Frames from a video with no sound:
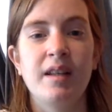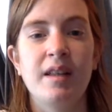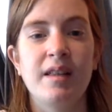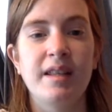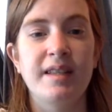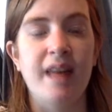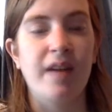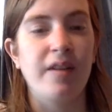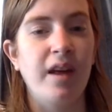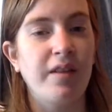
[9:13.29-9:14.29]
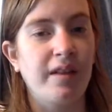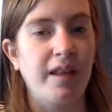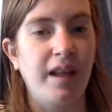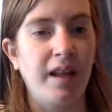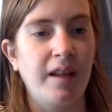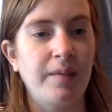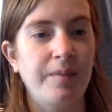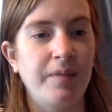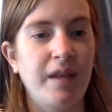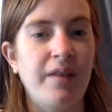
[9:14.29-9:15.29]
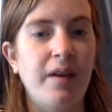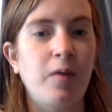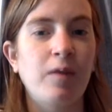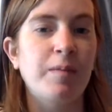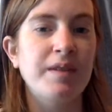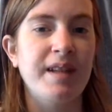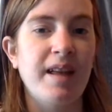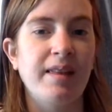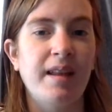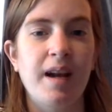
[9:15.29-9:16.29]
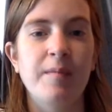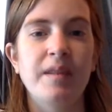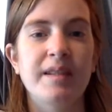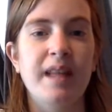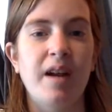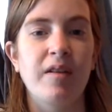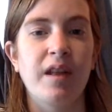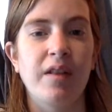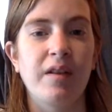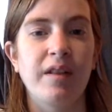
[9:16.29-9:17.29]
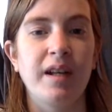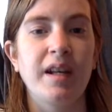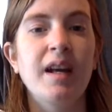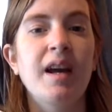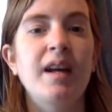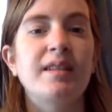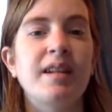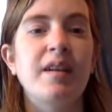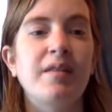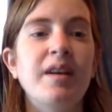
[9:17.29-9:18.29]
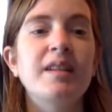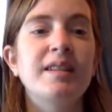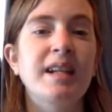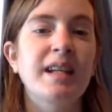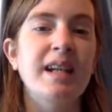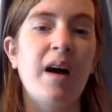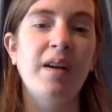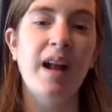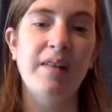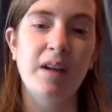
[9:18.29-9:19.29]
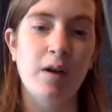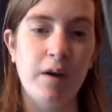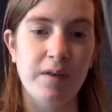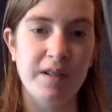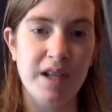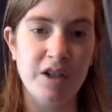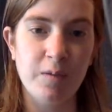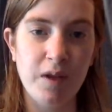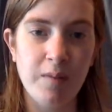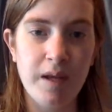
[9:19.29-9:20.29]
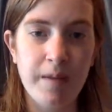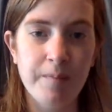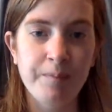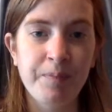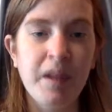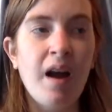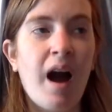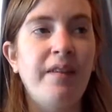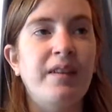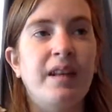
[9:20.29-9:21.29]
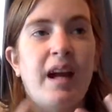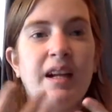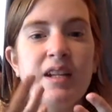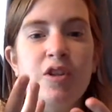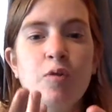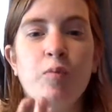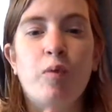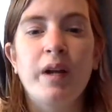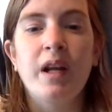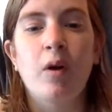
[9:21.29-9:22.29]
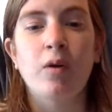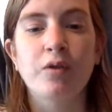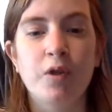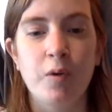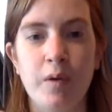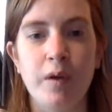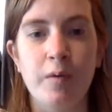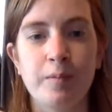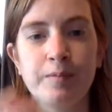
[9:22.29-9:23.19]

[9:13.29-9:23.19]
this, that, or the other thing if I don't represent that I'm this, that, or the other thing. Instead of sitting down and having a conversation with me, I feel like I need to bring it all to you.